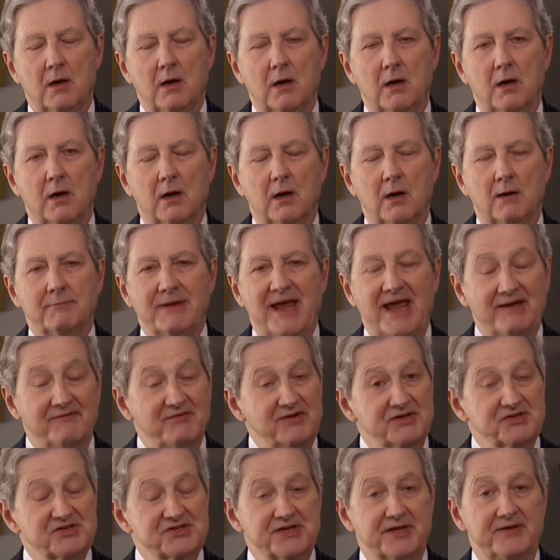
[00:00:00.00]

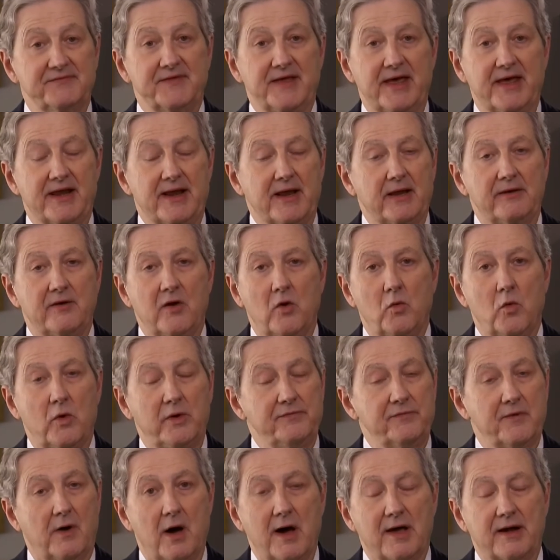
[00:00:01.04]
Having said that, I
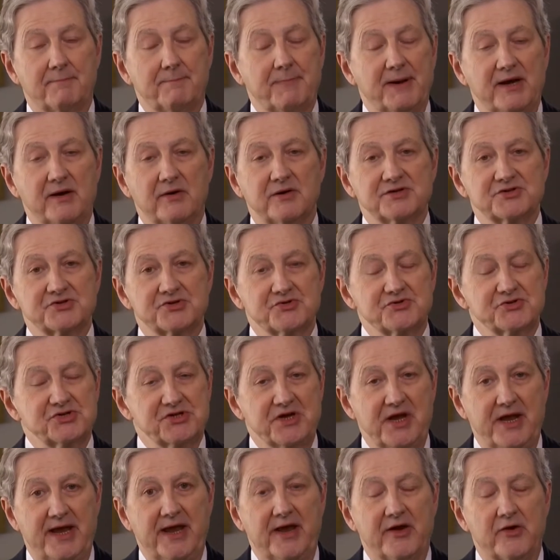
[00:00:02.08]
know a lot of parents are
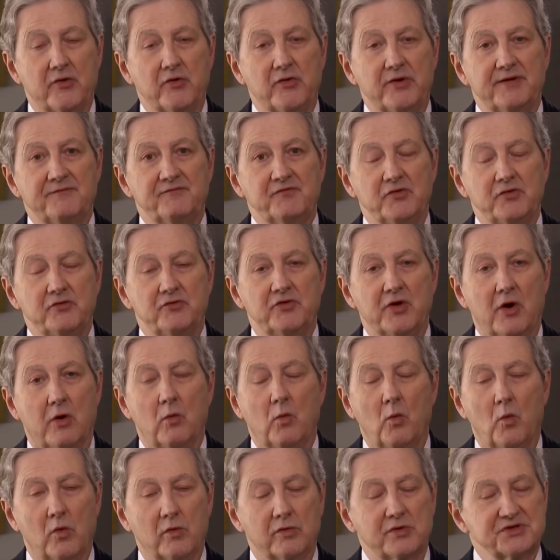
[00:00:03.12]
scared. If you
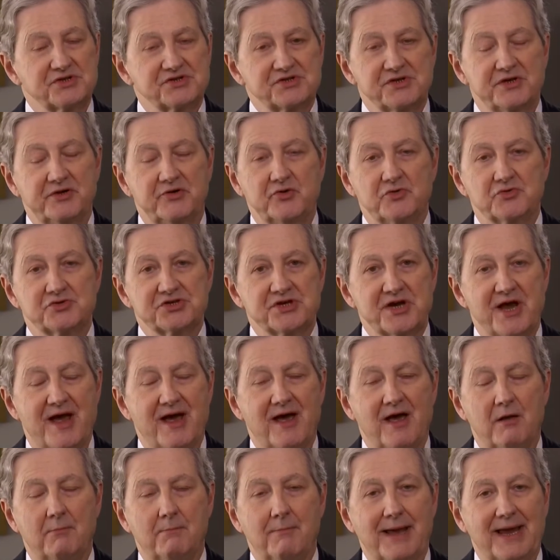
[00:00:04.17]
don't want to send your
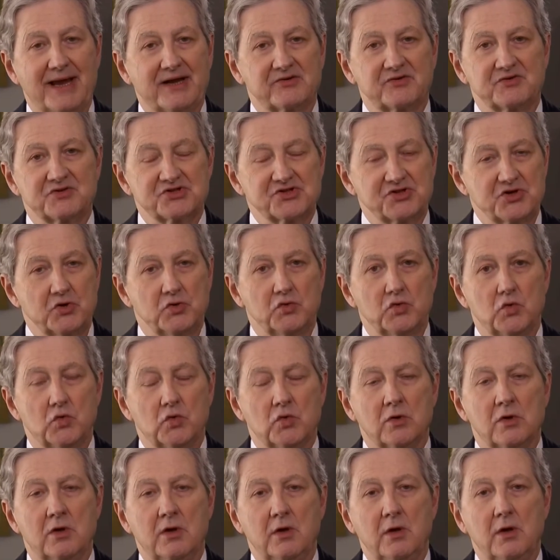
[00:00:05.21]
child back to
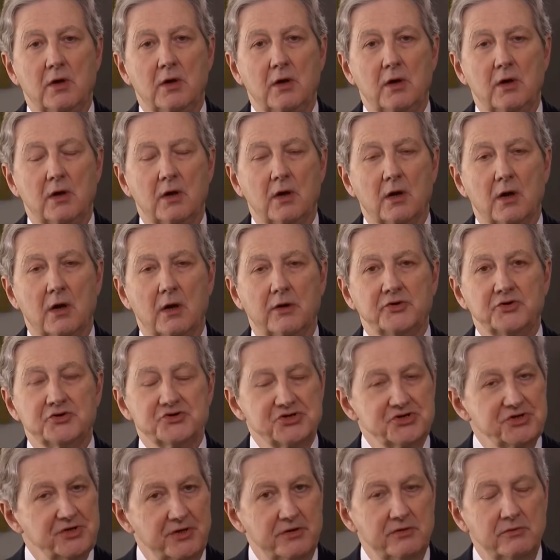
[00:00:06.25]
school, you
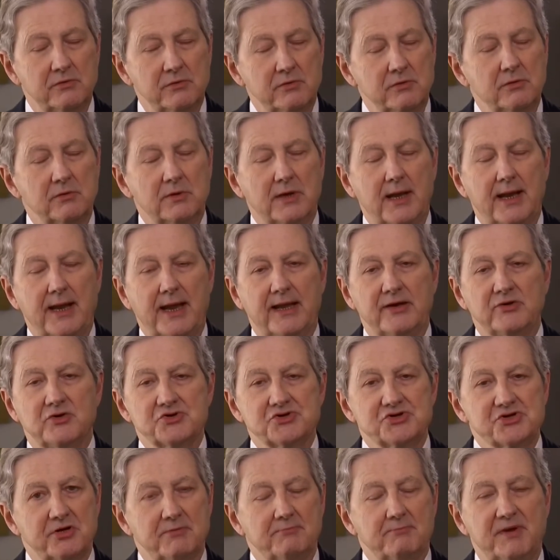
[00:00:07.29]
shouldn't, and
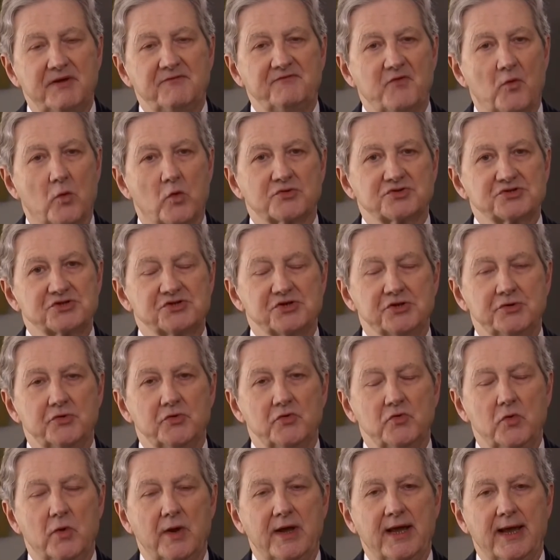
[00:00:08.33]
you shouldn't be forced to.
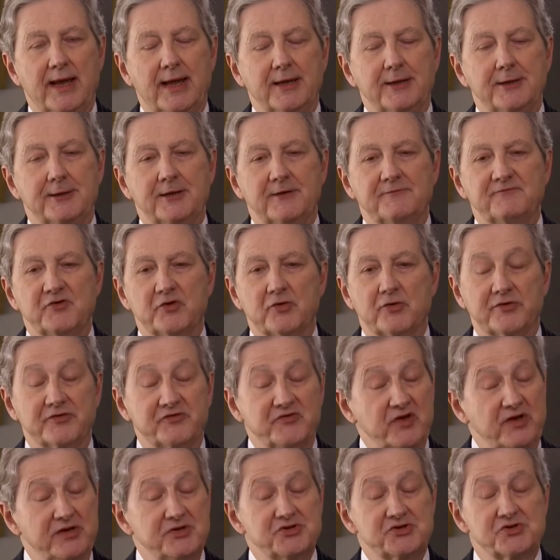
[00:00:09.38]
And if you're a
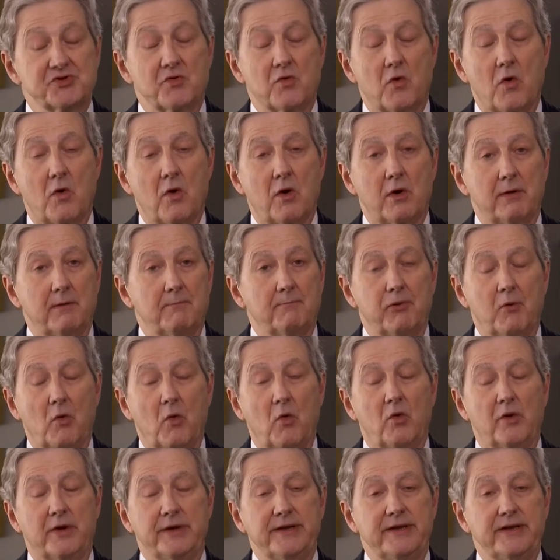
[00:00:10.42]
teacher or an
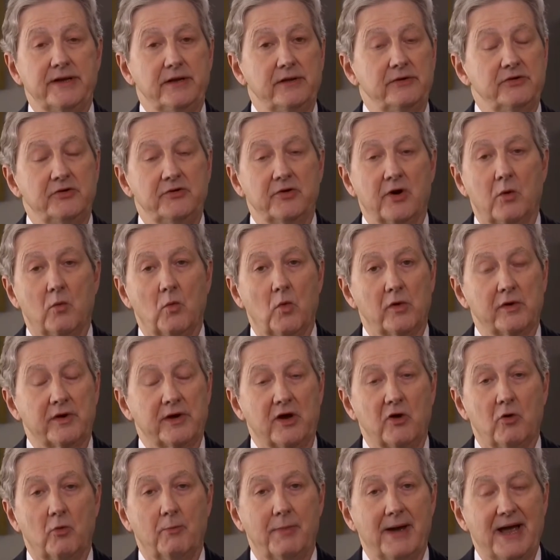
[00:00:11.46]
employee and you don't want
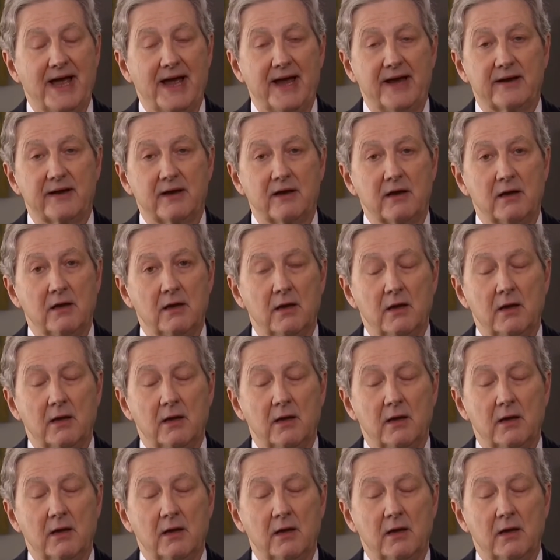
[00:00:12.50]
to go back,